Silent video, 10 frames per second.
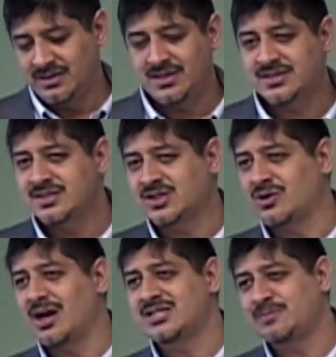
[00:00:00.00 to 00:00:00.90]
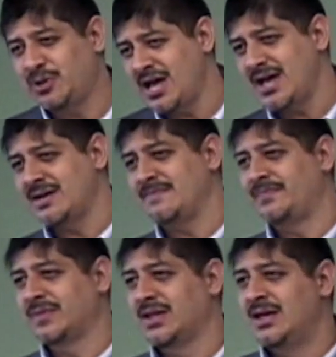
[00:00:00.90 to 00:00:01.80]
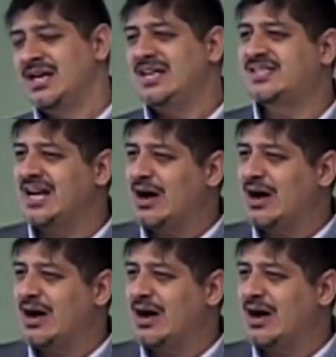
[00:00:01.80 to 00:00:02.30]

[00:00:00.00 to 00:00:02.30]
This is Christ's plan. He said,